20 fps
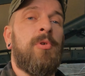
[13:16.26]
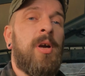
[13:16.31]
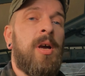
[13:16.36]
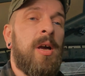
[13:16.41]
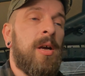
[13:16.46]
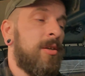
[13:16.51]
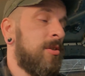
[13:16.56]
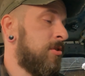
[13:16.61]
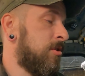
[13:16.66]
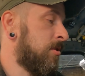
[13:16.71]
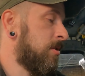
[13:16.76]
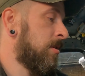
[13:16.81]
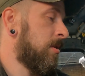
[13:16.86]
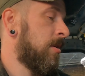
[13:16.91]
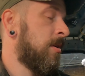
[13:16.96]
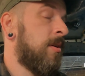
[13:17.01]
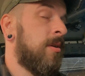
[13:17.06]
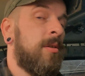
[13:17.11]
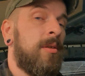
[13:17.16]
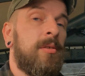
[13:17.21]
crash
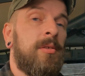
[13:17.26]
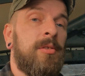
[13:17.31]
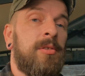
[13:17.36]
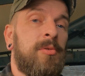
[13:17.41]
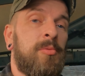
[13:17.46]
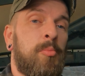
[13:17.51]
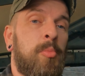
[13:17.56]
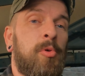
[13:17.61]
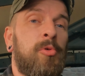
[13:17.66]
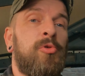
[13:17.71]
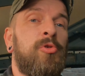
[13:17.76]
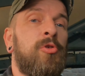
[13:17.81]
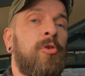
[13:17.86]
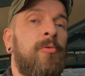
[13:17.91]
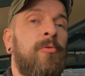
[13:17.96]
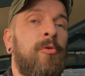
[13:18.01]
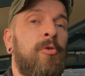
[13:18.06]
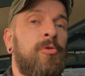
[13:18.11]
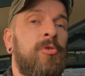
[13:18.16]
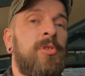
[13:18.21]
is a bunch
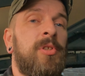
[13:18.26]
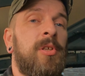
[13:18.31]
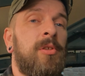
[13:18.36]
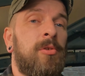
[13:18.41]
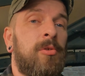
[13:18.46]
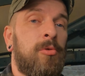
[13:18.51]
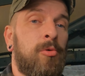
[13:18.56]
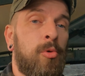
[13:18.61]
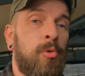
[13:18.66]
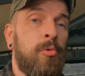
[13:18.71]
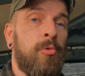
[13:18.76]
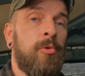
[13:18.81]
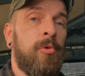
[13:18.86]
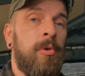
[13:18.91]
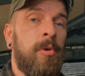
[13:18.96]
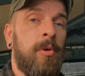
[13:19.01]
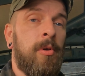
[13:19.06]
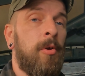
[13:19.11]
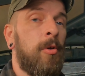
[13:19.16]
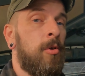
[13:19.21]
of rusted
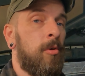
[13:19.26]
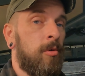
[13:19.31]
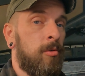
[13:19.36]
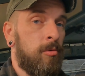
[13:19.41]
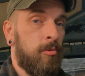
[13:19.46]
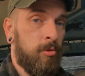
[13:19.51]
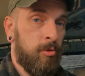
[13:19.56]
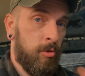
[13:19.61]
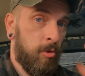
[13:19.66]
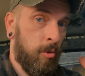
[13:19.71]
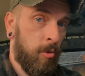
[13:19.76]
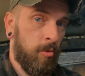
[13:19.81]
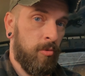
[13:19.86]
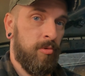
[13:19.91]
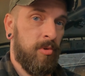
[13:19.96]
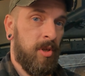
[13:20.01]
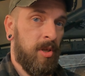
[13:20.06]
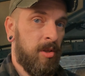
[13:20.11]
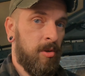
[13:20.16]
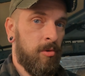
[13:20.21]
tool
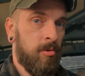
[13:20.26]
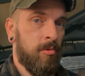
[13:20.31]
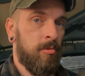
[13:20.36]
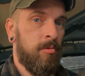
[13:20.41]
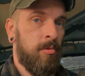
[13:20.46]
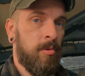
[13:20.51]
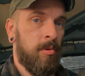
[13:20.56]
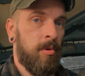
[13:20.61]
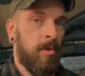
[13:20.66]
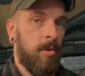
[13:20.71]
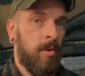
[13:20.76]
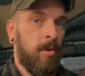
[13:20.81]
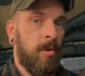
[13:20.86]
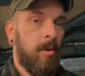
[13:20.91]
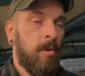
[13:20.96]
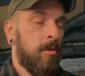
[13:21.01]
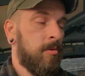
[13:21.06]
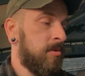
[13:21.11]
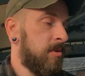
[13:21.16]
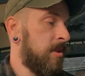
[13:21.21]
surrounded you,
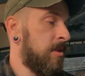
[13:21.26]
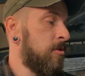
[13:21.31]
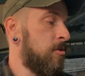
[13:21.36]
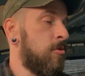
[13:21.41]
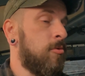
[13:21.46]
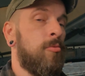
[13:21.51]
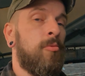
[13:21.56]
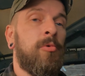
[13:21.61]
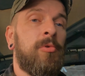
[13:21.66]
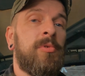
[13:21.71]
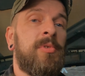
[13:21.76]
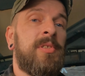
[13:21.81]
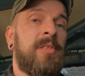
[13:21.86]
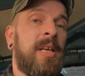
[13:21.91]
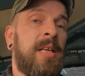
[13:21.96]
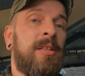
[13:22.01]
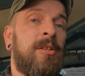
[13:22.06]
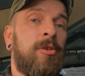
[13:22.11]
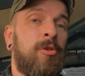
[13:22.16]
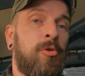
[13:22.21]
and then you want
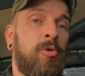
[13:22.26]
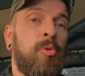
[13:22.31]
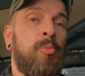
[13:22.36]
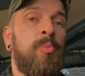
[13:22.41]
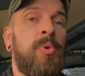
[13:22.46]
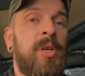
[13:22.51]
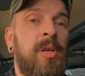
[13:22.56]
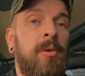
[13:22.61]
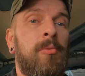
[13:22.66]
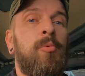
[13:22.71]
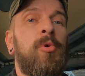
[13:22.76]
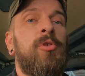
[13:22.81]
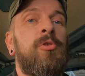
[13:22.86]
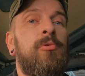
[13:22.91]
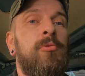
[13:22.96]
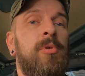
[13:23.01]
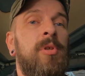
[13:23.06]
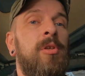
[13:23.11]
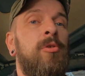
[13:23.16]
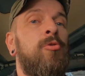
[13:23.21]
that to be
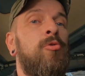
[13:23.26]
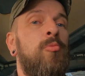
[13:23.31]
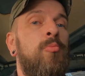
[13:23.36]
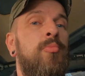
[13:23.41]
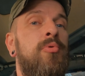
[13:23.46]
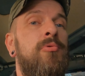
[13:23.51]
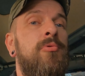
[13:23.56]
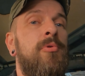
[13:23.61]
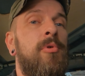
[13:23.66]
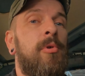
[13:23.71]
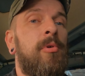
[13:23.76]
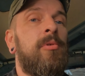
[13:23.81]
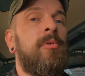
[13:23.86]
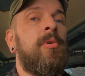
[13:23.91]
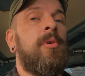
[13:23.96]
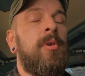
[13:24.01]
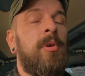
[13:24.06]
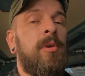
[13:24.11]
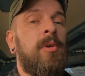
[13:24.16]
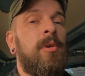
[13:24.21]
what you need to pull
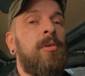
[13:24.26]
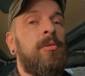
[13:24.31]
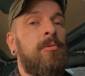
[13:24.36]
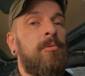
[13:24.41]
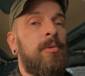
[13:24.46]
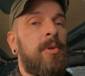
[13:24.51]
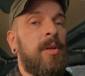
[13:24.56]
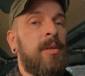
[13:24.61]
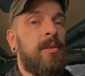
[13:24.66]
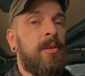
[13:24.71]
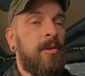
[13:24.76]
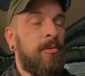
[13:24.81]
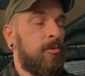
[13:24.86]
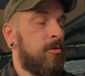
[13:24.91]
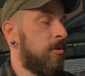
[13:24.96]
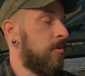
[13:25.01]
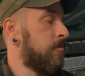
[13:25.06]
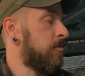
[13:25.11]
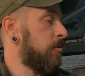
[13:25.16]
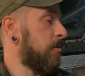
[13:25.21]
on to get
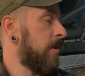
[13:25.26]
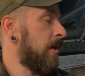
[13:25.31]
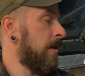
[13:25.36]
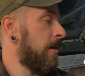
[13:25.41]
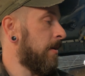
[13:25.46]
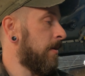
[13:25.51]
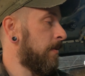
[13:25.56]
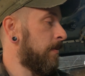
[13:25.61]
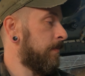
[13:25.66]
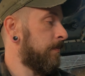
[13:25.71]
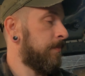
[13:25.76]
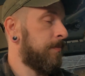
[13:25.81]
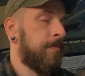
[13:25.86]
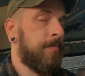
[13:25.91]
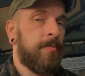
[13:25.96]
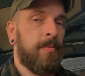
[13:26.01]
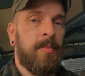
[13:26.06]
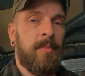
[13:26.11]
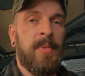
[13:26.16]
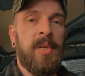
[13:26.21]
out of the car.
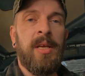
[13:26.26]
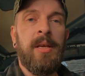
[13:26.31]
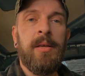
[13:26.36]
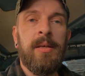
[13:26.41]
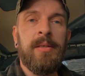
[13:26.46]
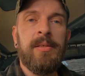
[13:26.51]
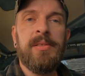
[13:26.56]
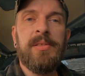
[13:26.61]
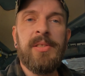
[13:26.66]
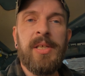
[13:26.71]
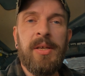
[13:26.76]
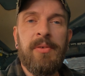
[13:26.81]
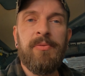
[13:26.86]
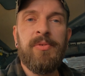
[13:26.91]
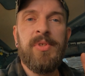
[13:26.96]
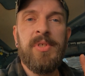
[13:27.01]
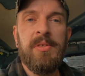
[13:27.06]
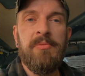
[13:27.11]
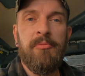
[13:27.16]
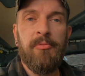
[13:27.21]

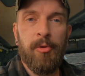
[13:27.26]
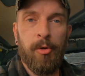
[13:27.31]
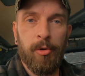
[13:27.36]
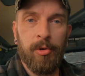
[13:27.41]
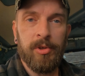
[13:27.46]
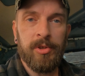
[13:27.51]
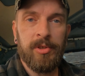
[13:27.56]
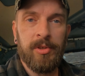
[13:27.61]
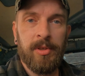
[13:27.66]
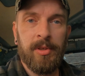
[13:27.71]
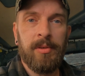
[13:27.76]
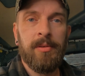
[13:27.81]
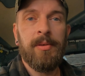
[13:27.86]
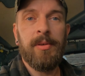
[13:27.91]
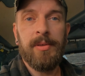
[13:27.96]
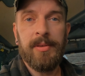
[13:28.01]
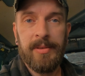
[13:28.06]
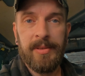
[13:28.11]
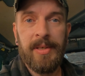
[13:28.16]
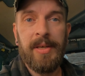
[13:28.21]
Safety first,
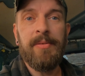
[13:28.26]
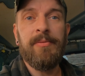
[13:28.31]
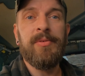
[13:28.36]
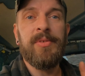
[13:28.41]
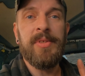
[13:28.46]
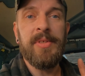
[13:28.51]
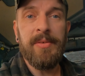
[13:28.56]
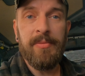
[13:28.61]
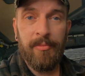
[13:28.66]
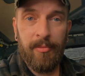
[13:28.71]
safety